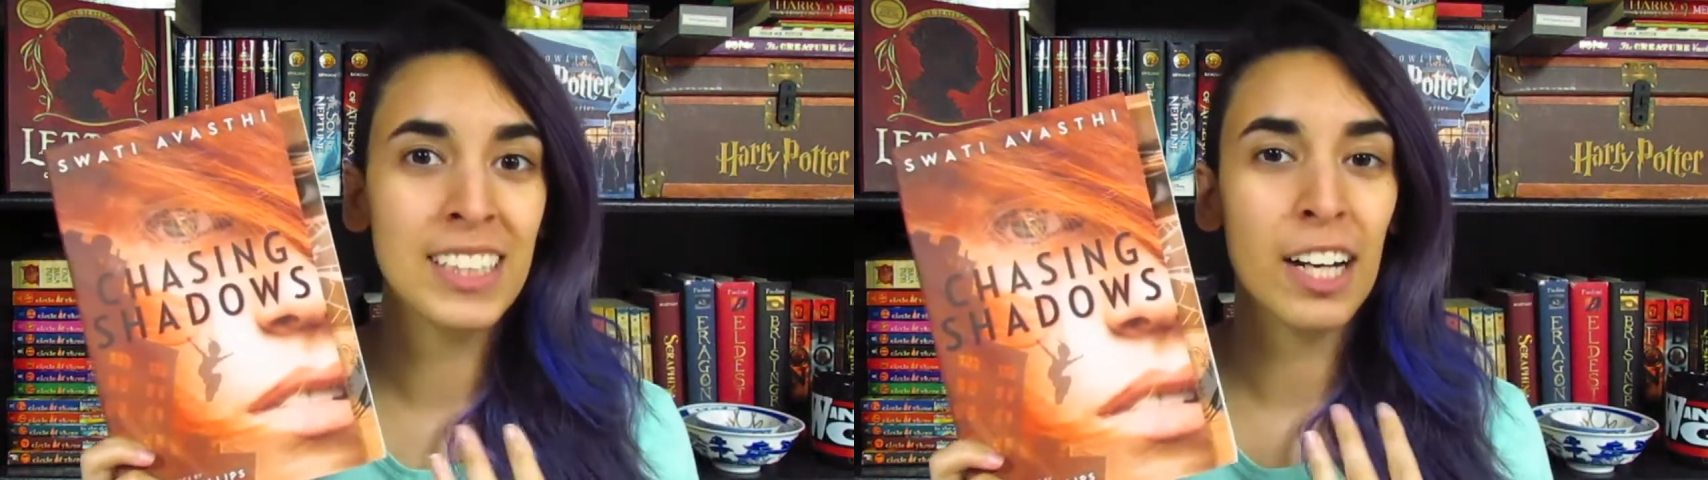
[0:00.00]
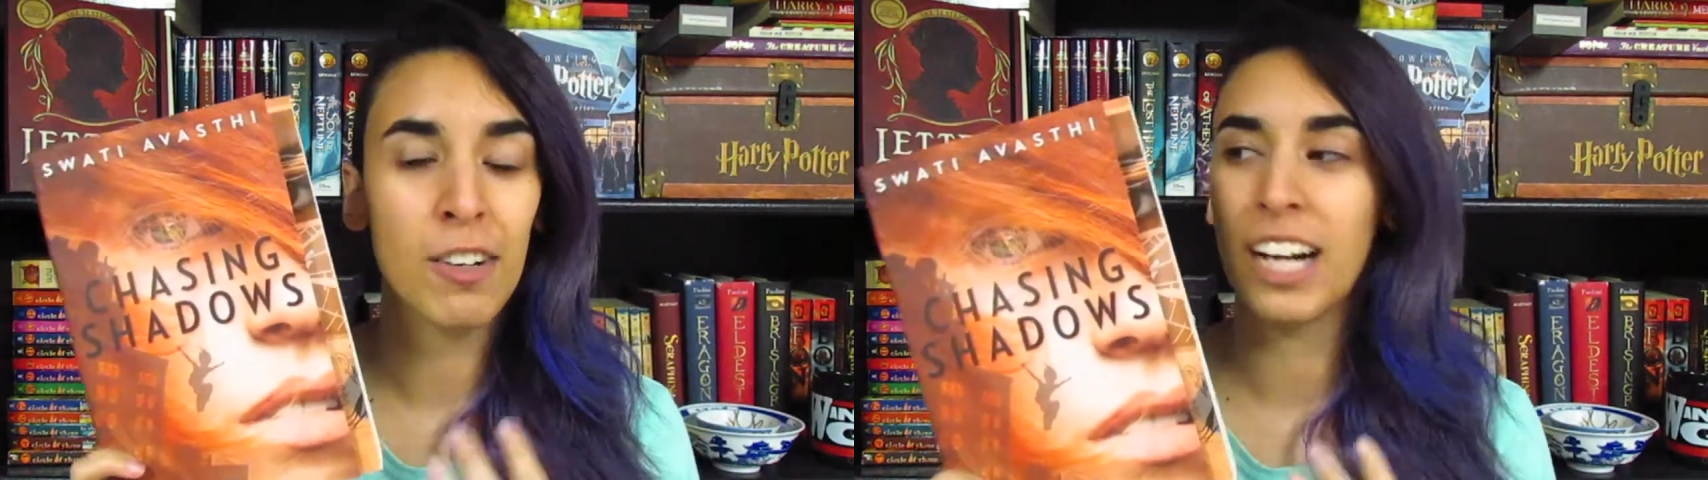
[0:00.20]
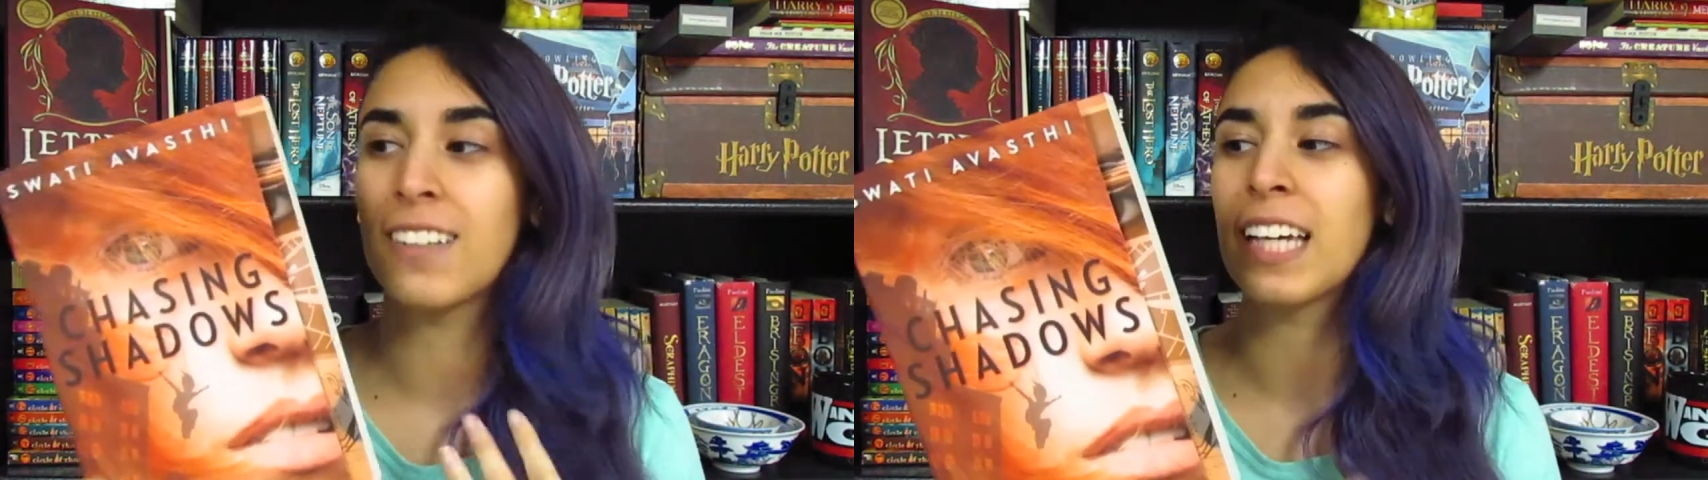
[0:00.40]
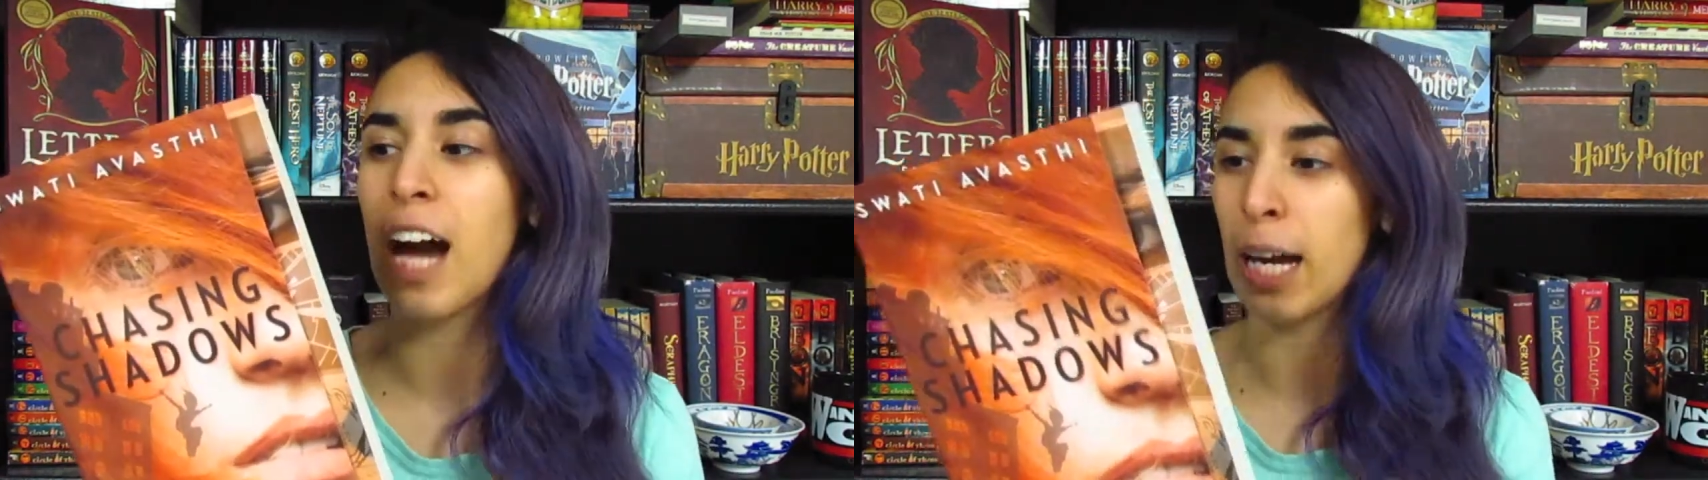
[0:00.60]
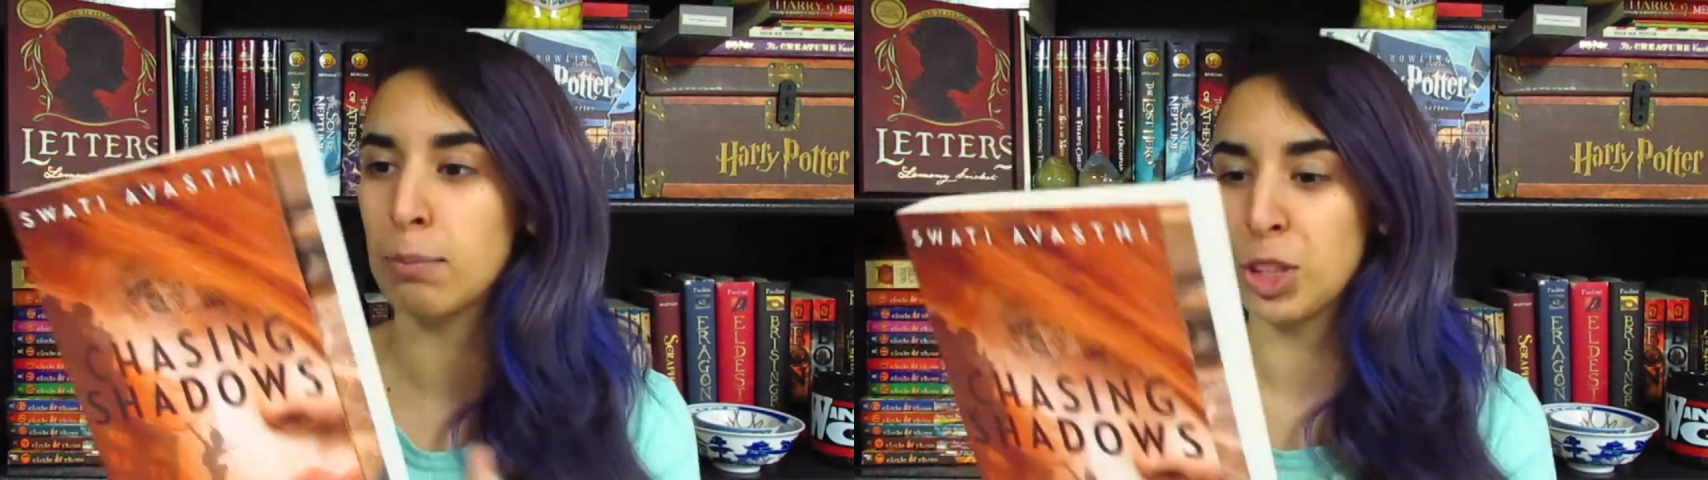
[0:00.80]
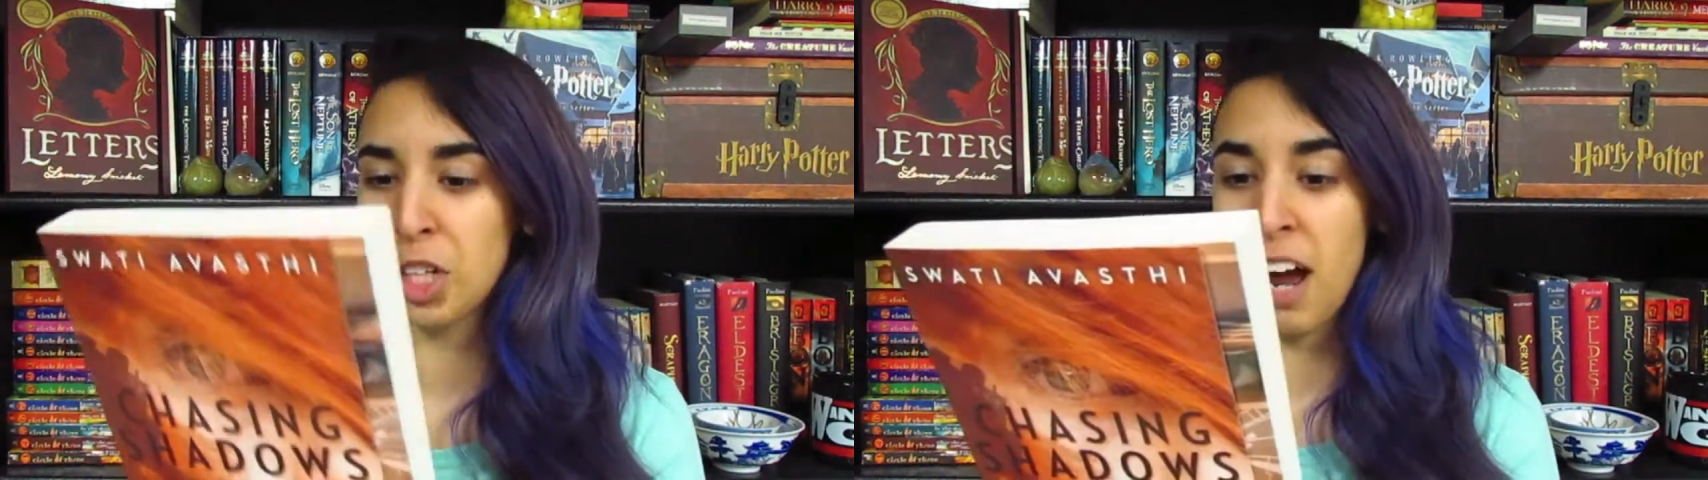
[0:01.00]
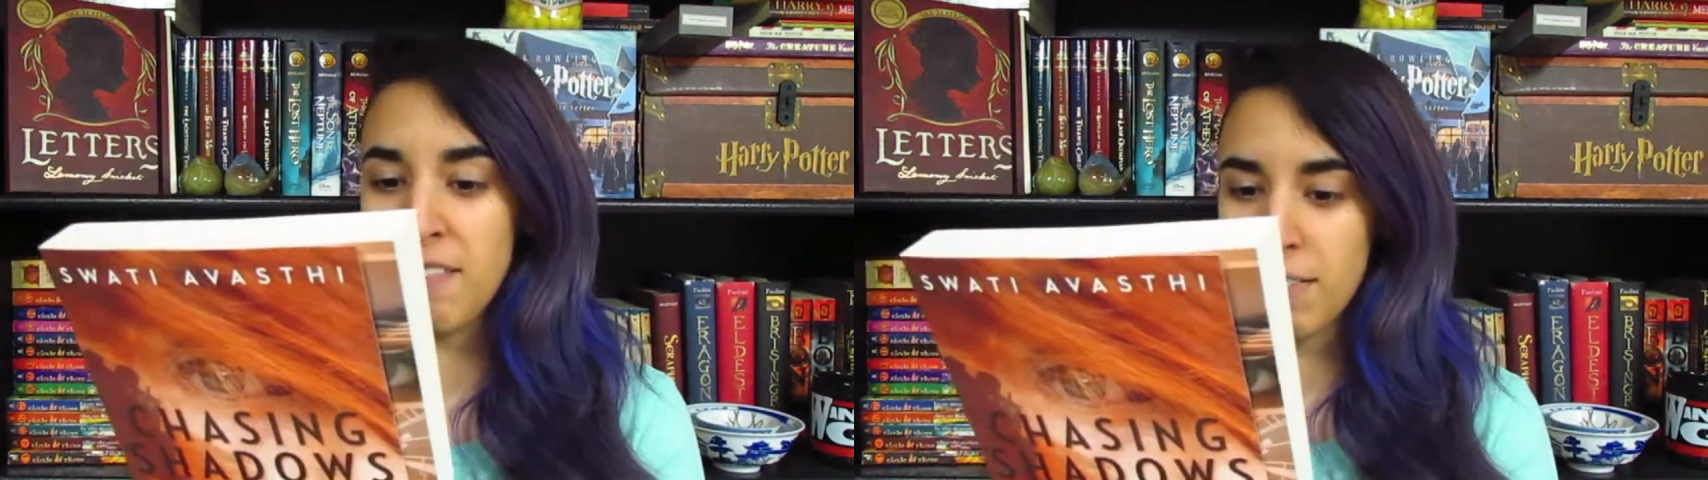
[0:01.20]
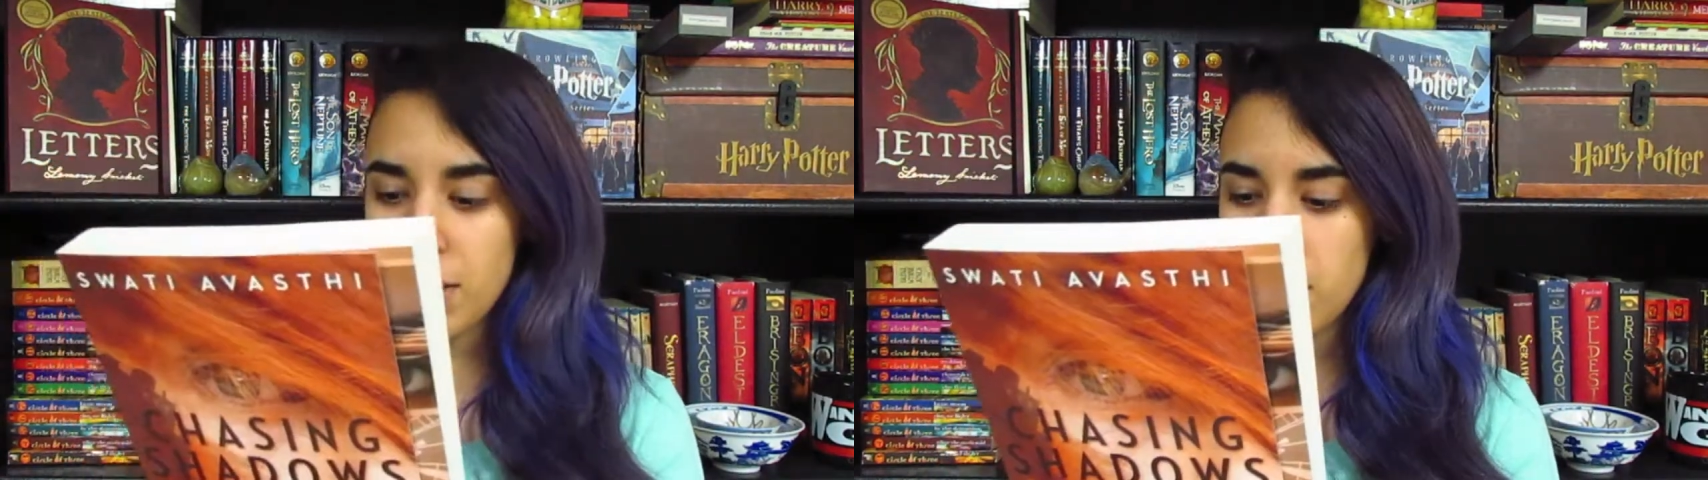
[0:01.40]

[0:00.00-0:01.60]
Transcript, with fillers: that correctly, I am sure. I've never